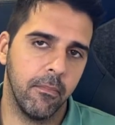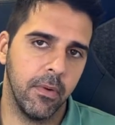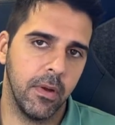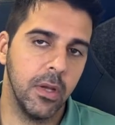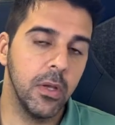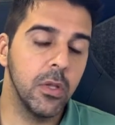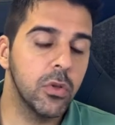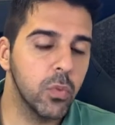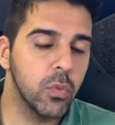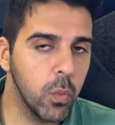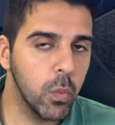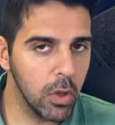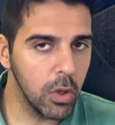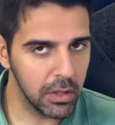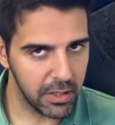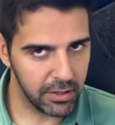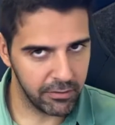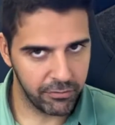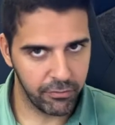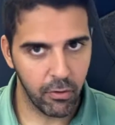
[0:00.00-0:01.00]
It will
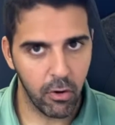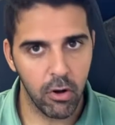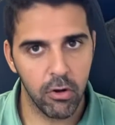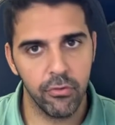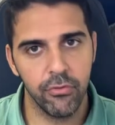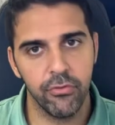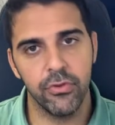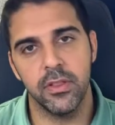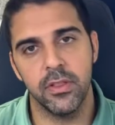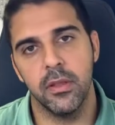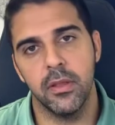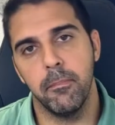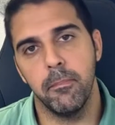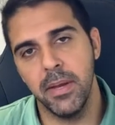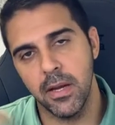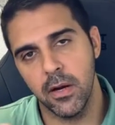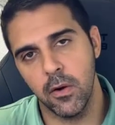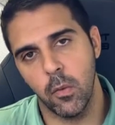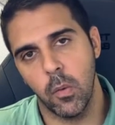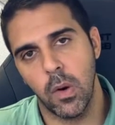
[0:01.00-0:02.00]
evolve. The
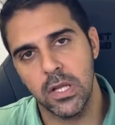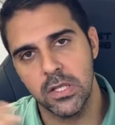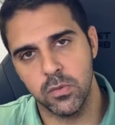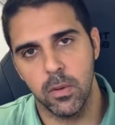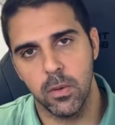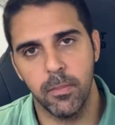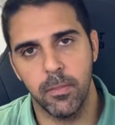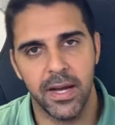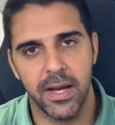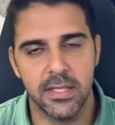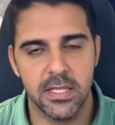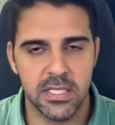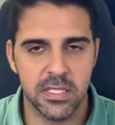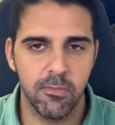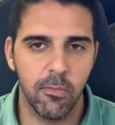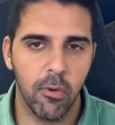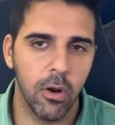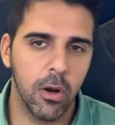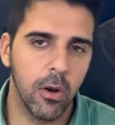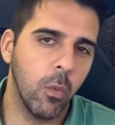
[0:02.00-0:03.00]
bigger ones will buy the
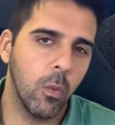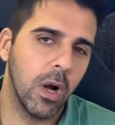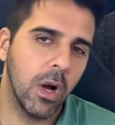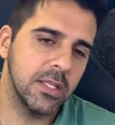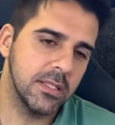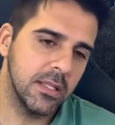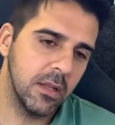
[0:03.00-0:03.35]
smaller ones.